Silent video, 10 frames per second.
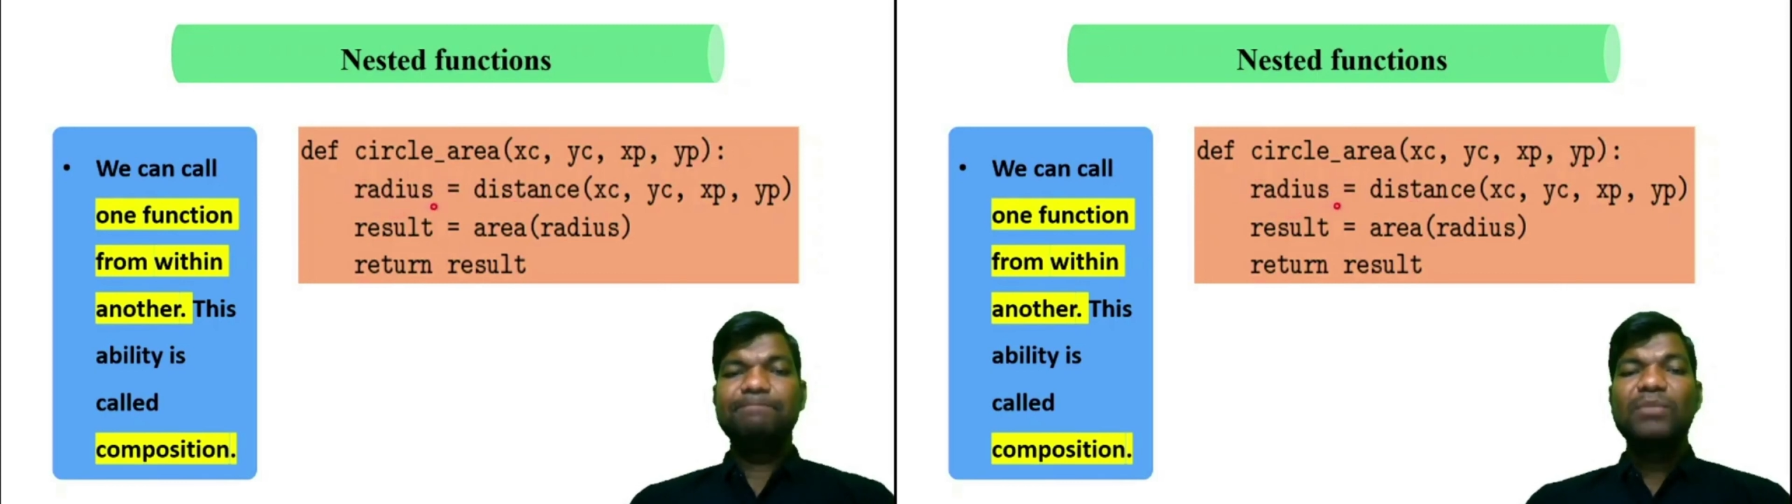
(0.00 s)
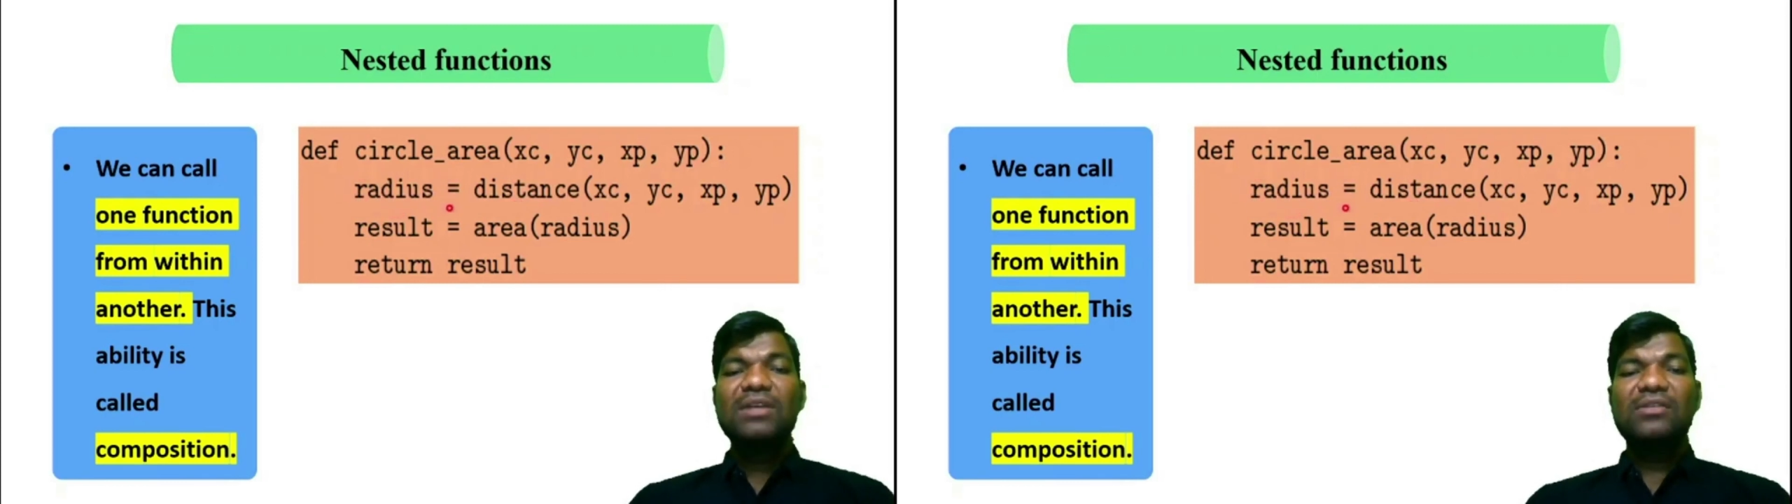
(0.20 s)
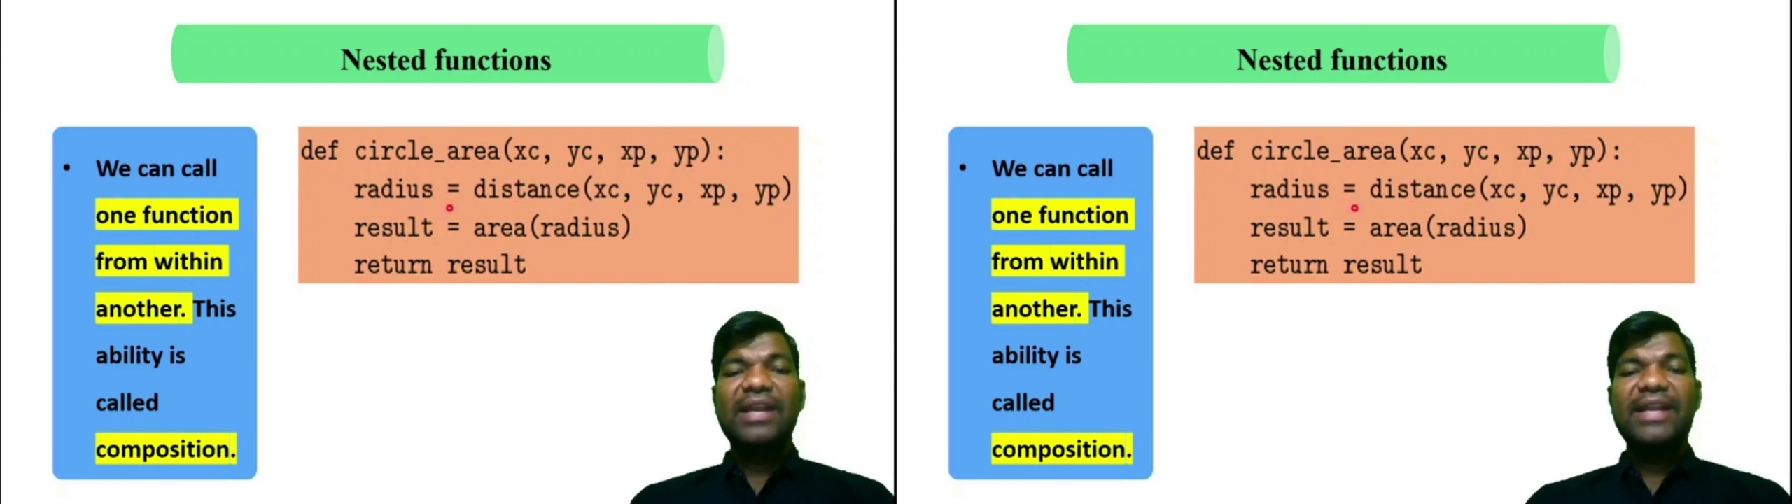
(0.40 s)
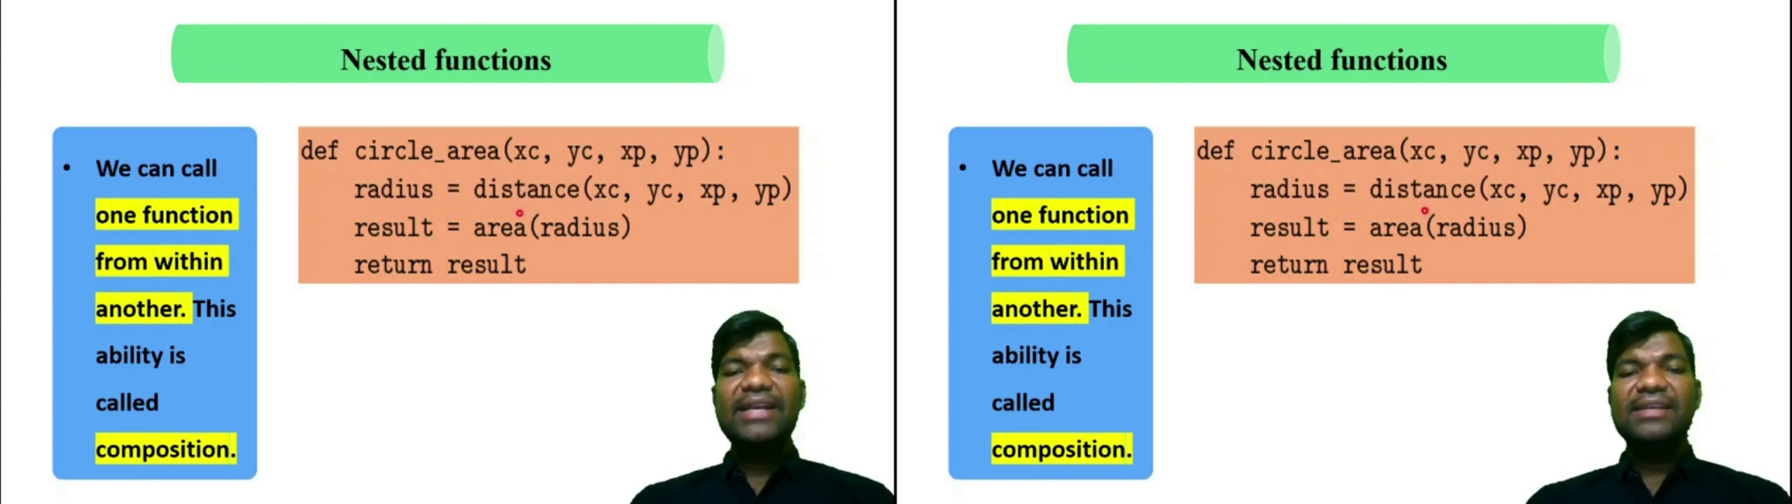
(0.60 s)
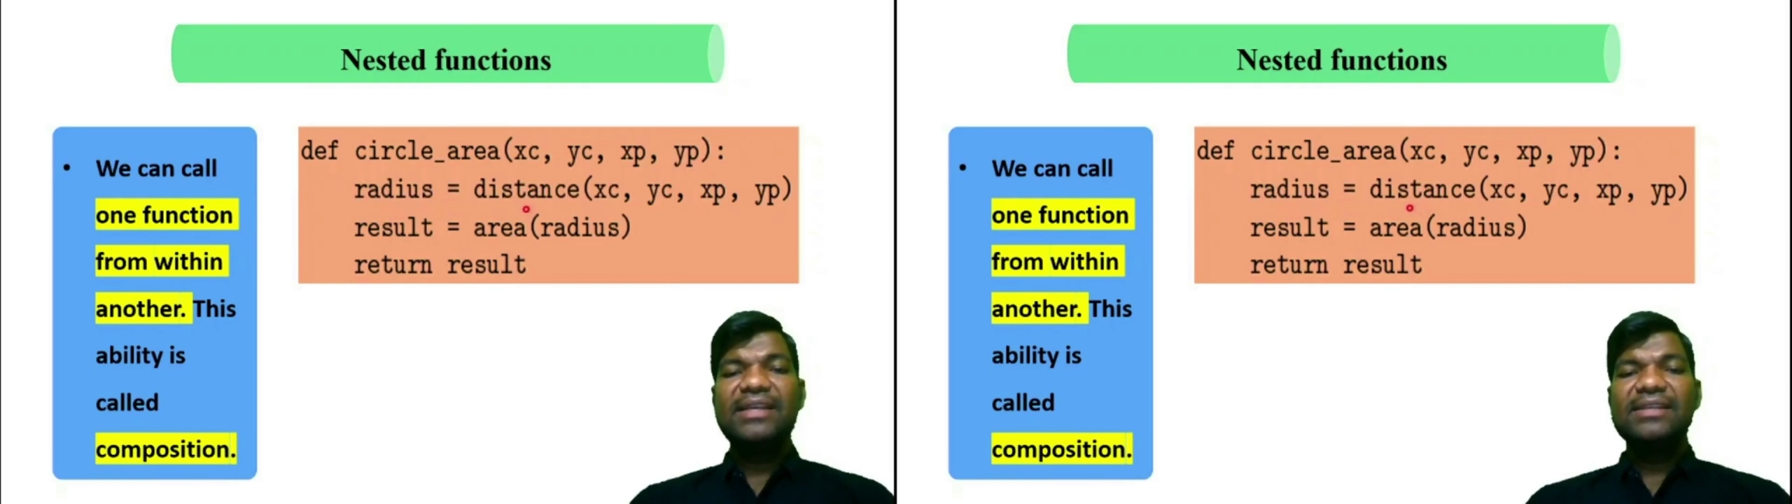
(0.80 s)
So
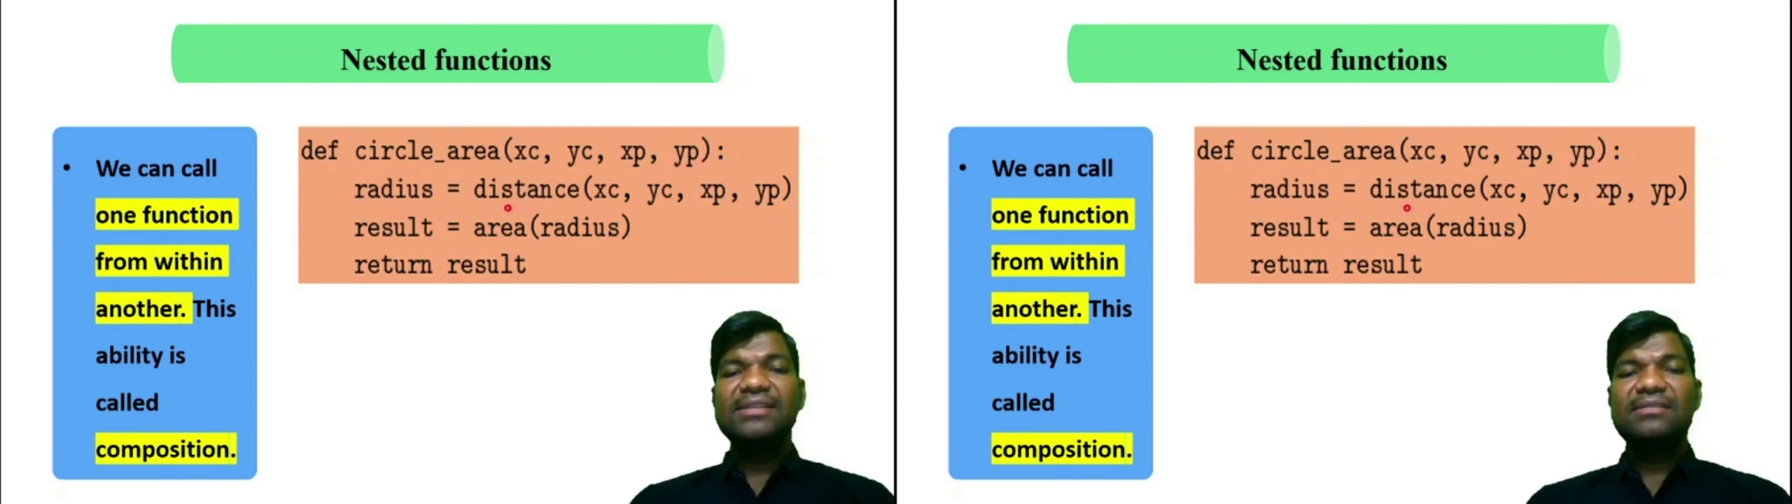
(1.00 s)
radius is